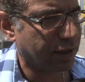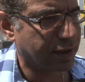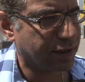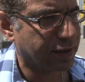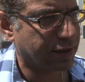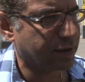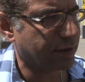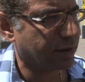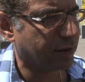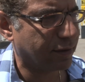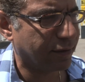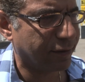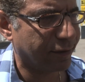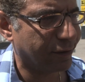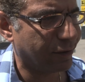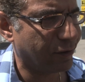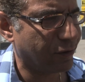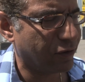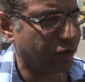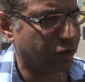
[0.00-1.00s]
is
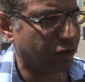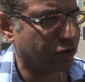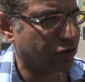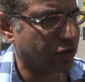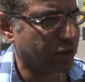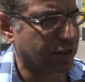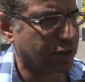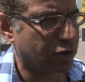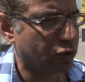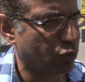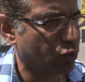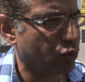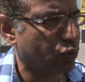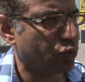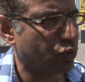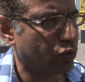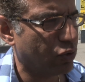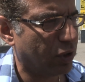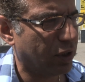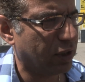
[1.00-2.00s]
just
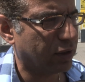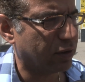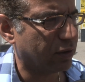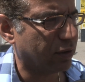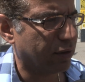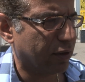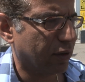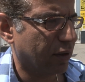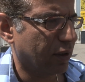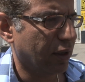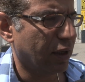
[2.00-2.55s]
too little,